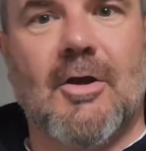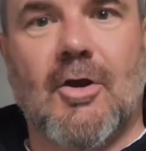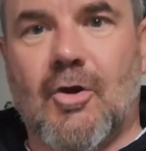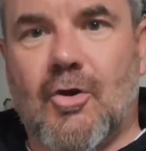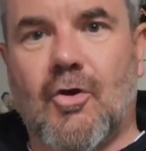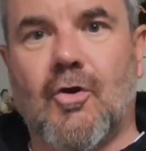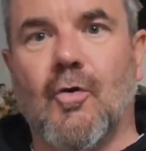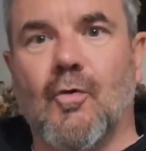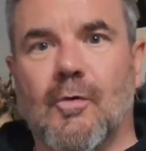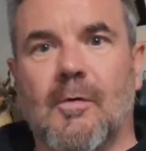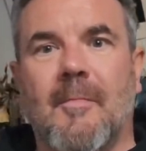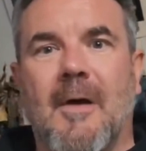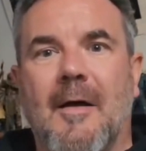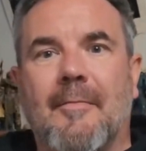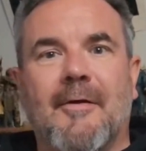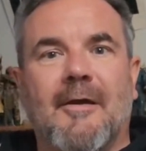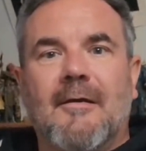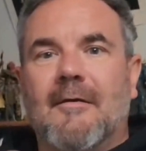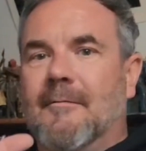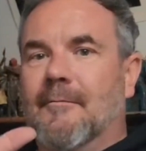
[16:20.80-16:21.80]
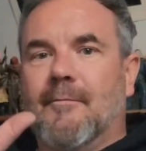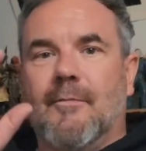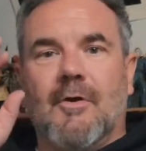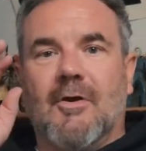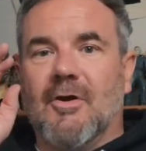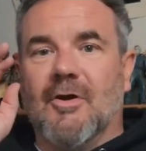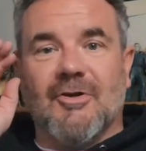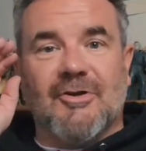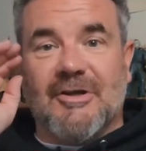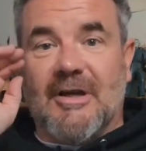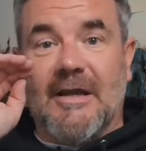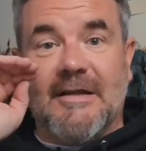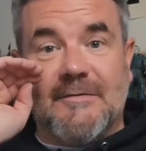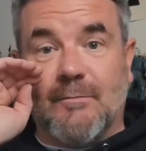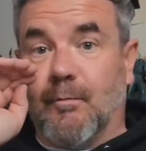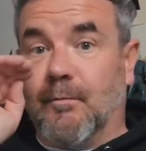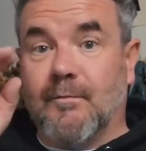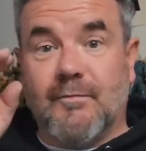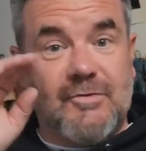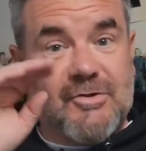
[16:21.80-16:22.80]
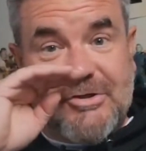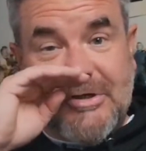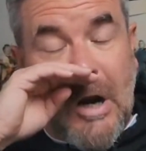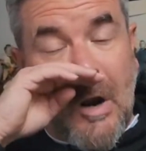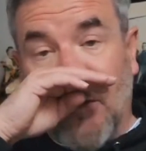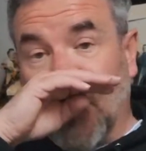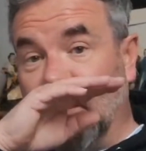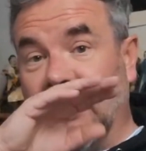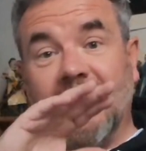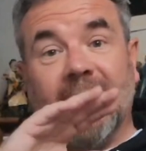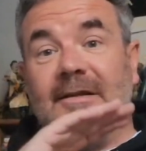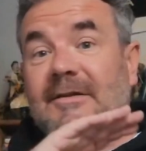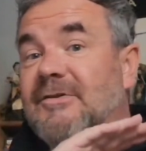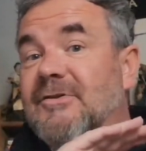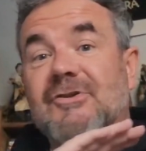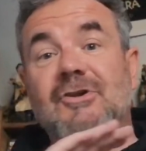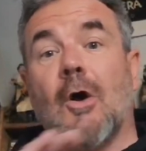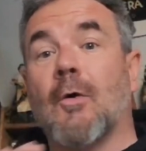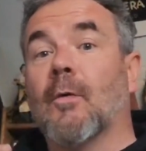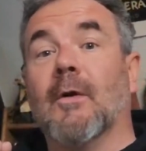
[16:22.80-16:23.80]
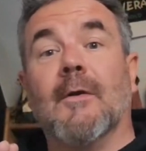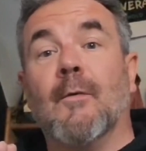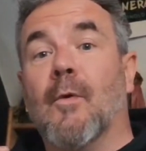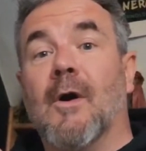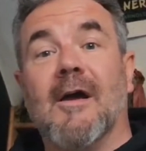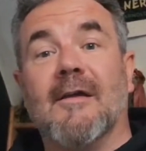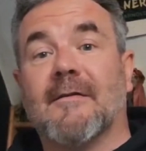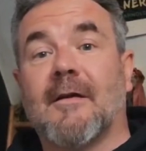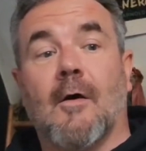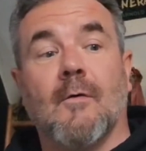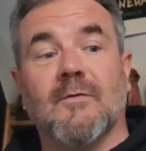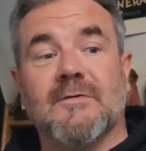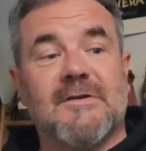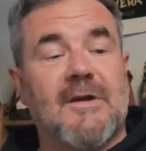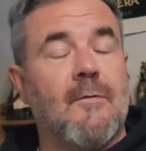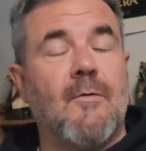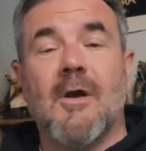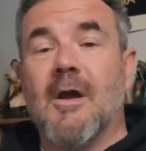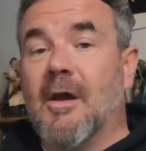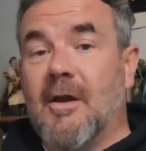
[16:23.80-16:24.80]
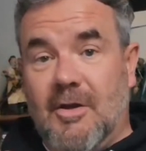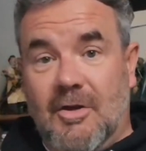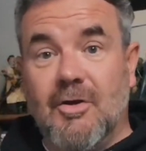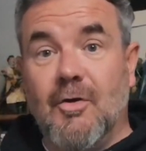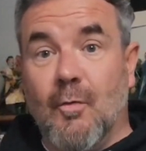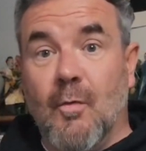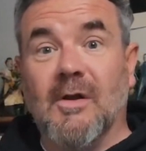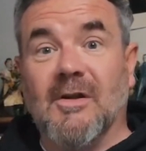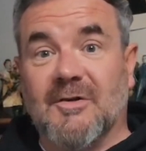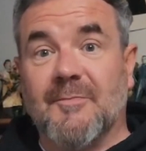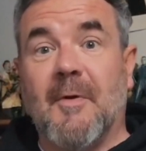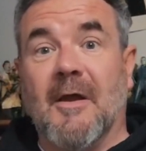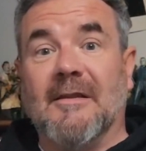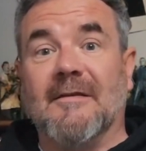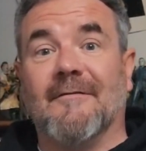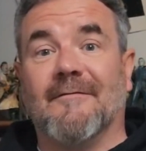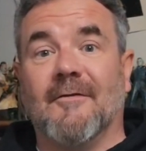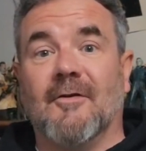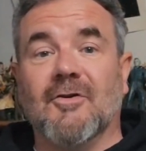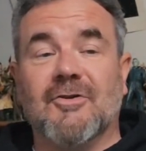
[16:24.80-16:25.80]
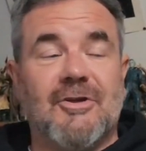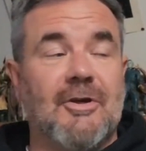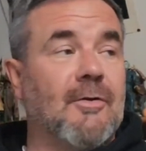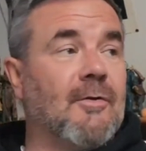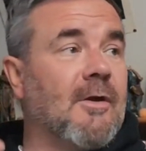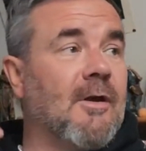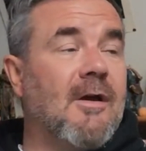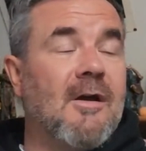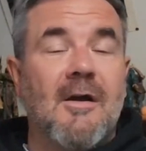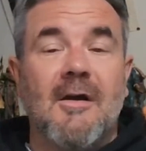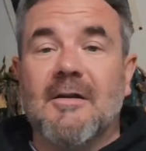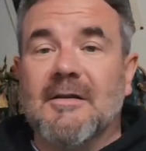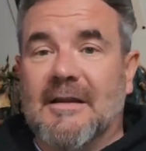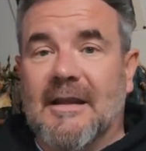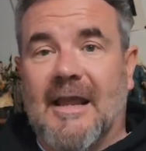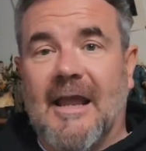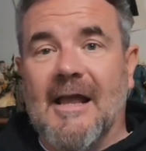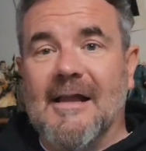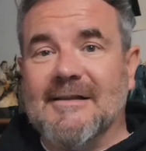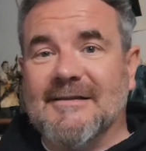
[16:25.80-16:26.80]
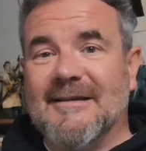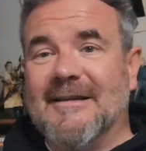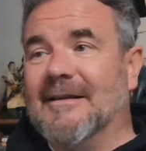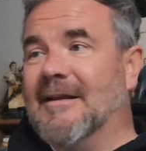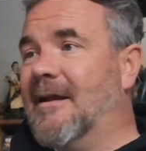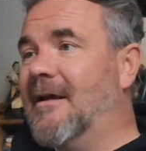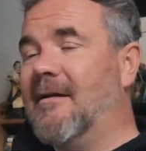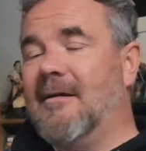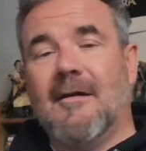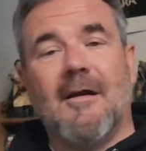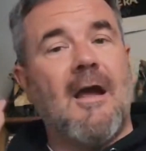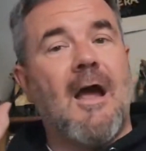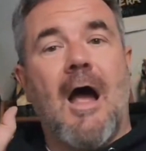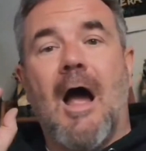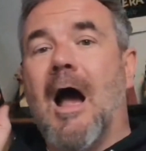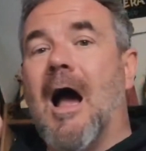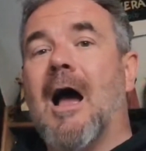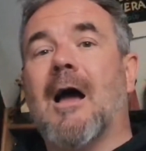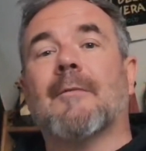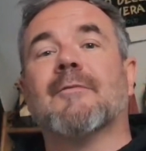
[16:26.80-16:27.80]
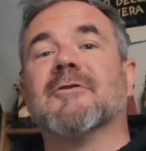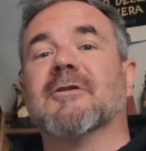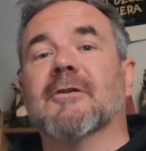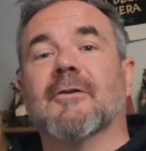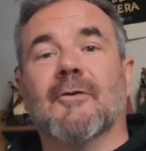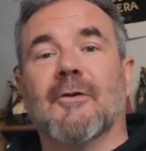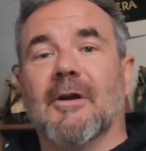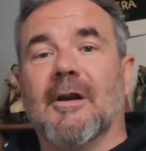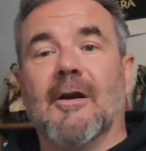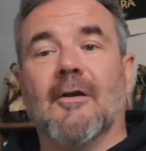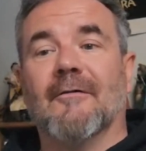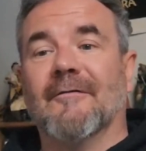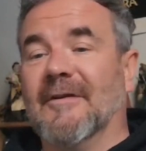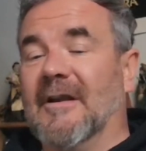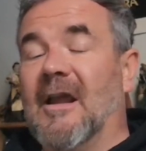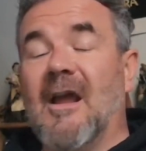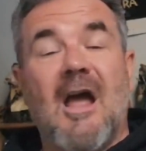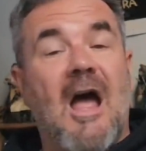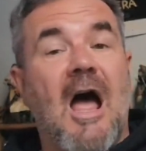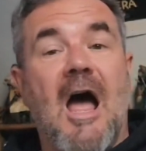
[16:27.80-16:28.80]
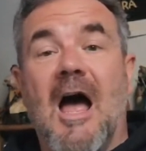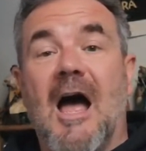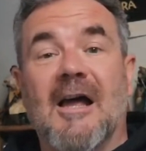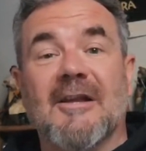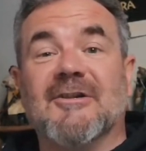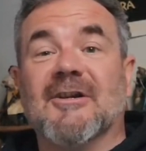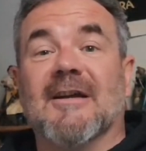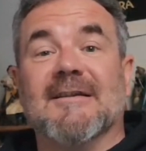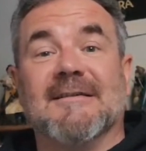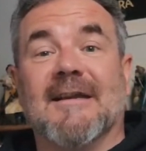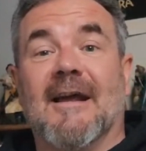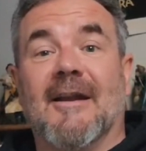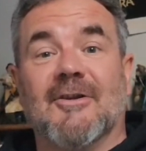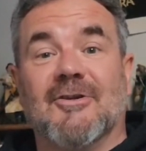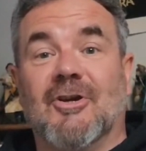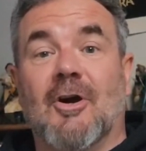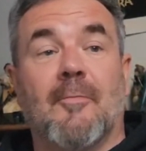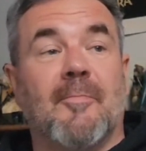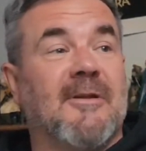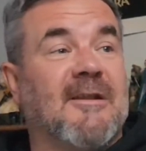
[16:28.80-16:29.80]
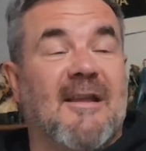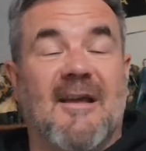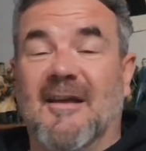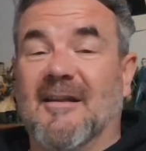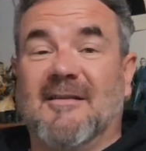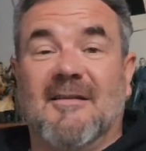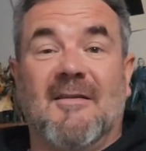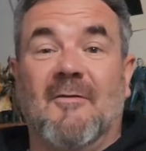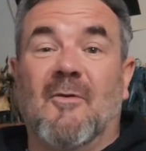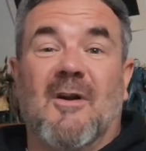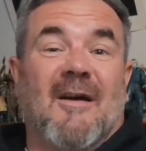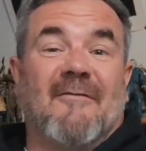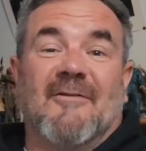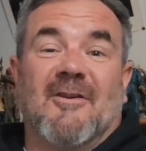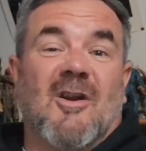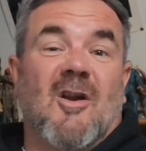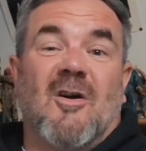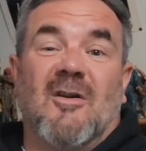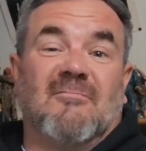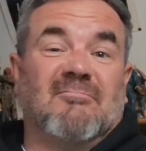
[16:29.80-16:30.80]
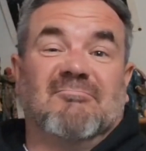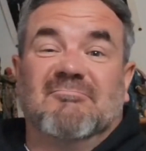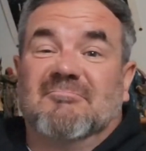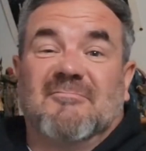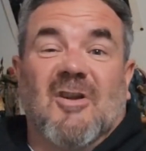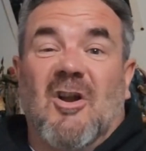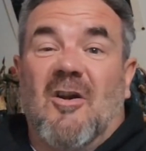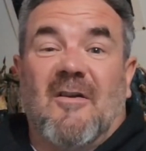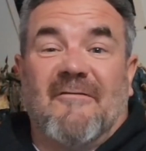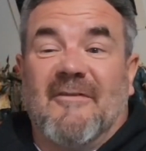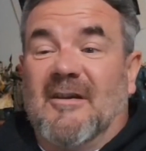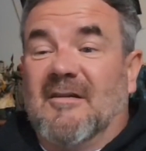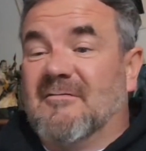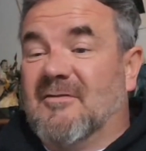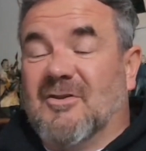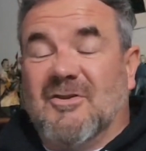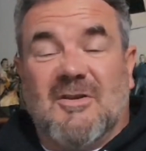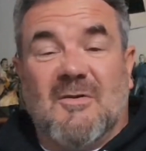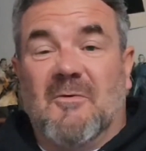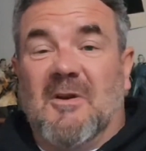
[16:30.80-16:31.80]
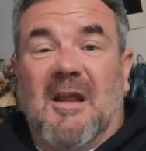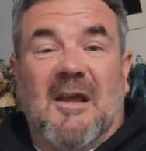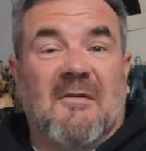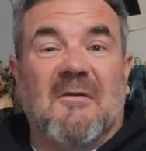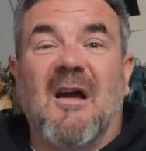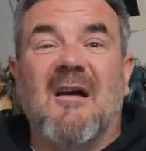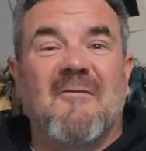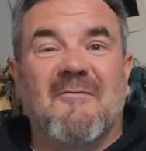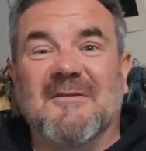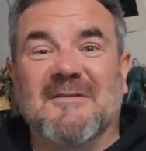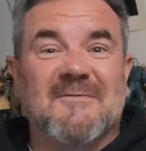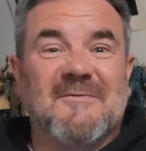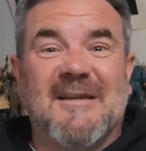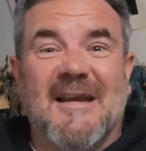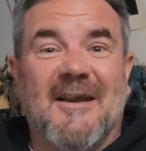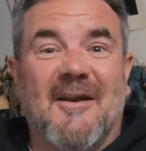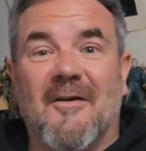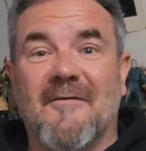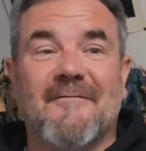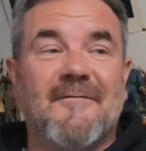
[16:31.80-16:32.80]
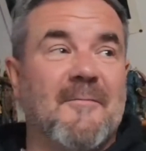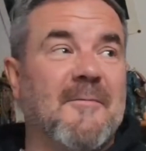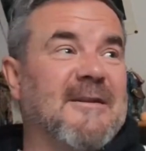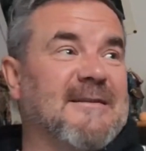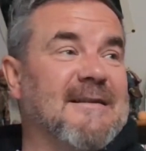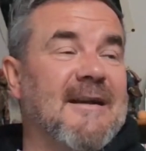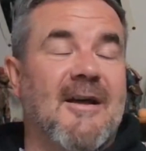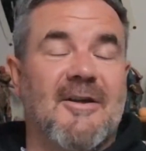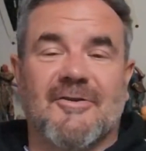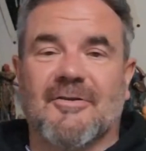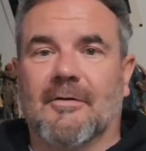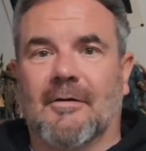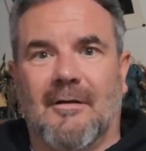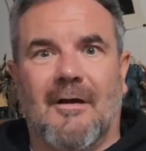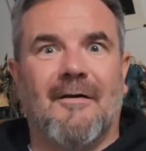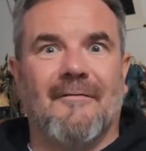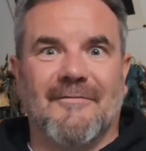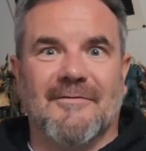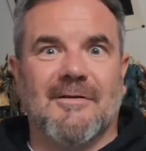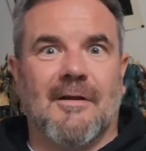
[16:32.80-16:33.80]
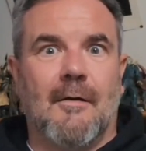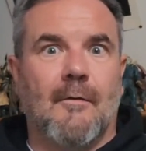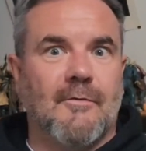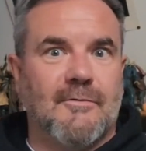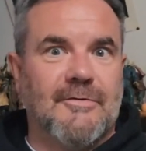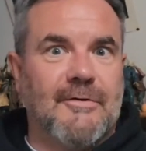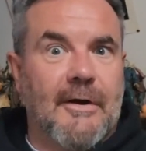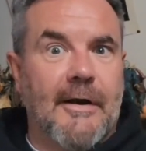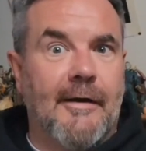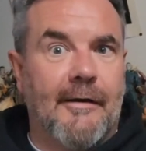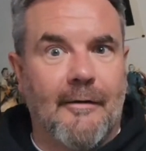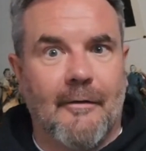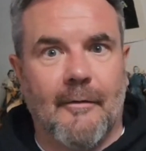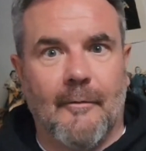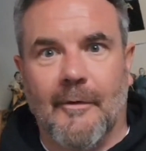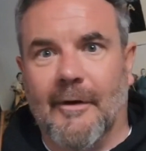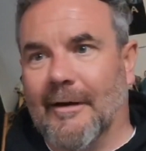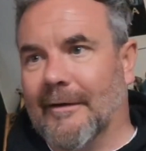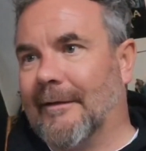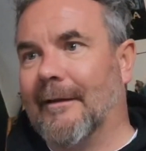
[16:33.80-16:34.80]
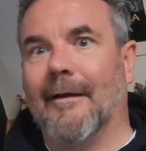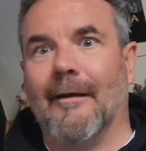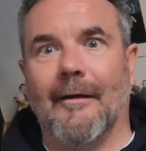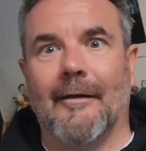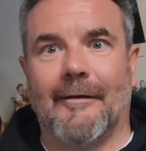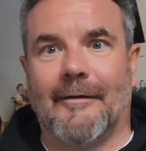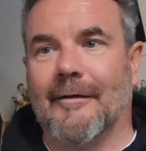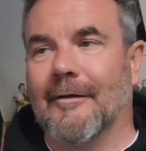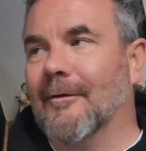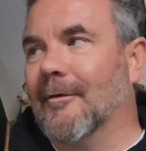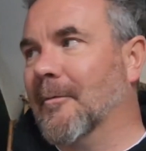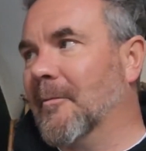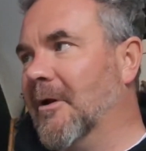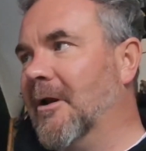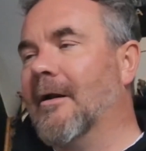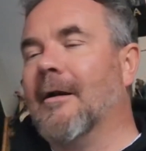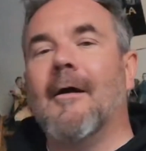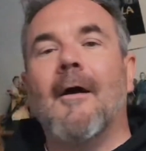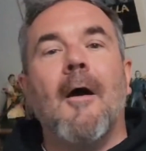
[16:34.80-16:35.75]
Google map it, because it's totally worth going to. You will spend a fortune. The girls in there, absolutely lovely. I tried to get a job in there. They were having none of it, because they were like, "Oh, we don't take on from international." Obviously, I wasn't really going to work there, like, you know what I mean?